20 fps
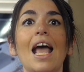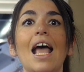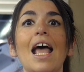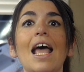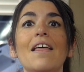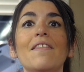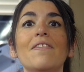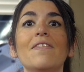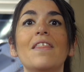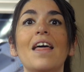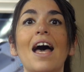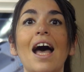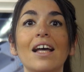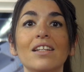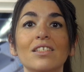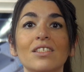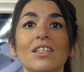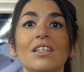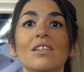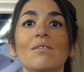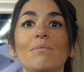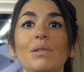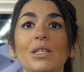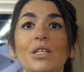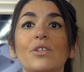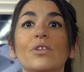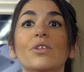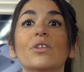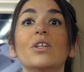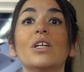and that's going to be
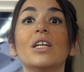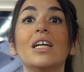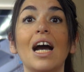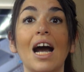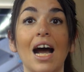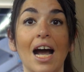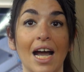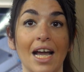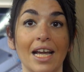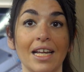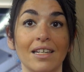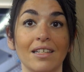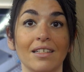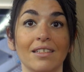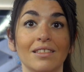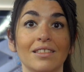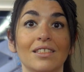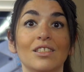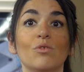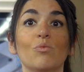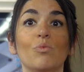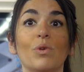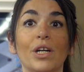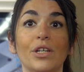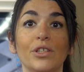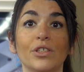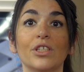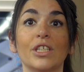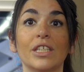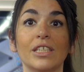your guide as to
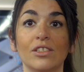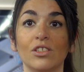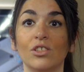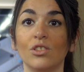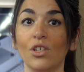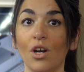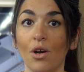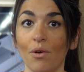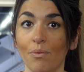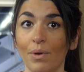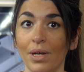where you're going to start